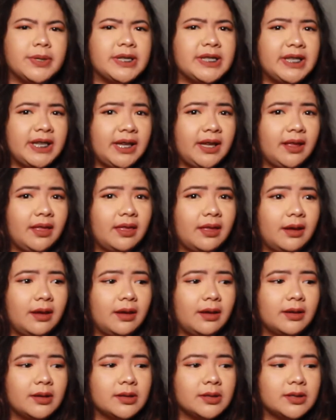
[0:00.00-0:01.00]
seeing
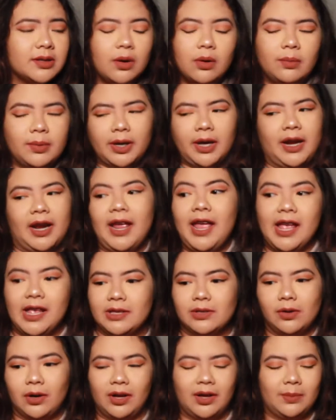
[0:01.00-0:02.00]
things. Oh my god, I
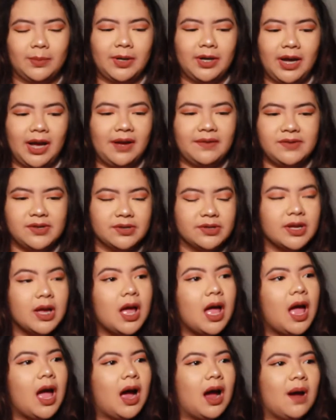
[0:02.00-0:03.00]
hate talking about it, I have chills.
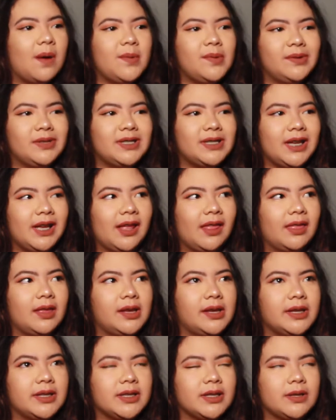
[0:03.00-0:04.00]
I remember seeing
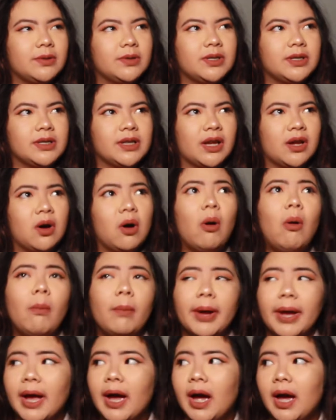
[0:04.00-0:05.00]
things and I was just like, oh
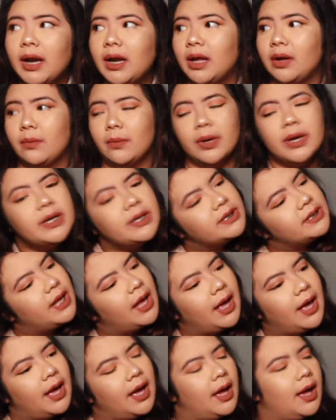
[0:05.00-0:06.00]
my god, like what is
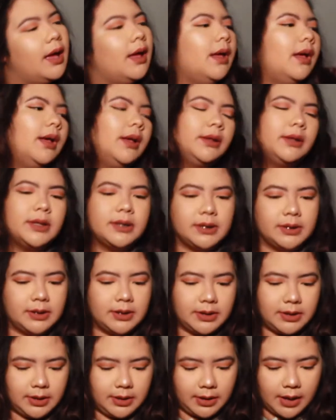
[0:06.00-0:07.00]
that, this
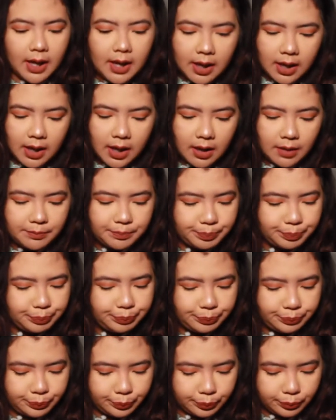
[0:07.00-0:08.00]
and this and that.
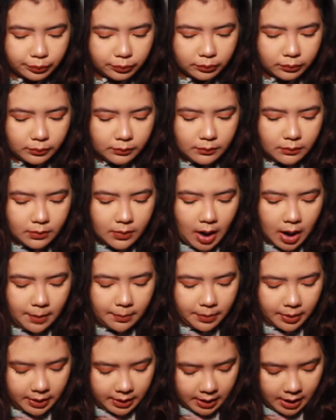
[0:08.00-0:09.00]

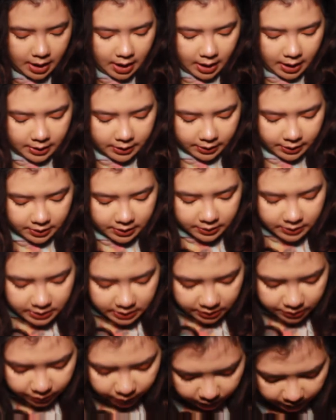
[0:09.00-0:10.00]
But there's
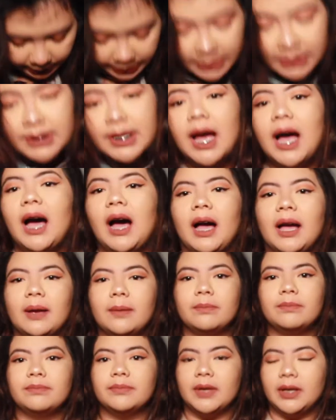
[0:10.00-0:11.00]
this one
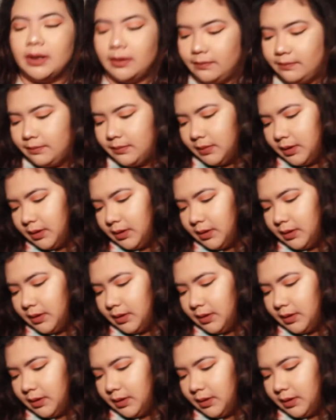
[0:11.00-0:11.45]
time, and I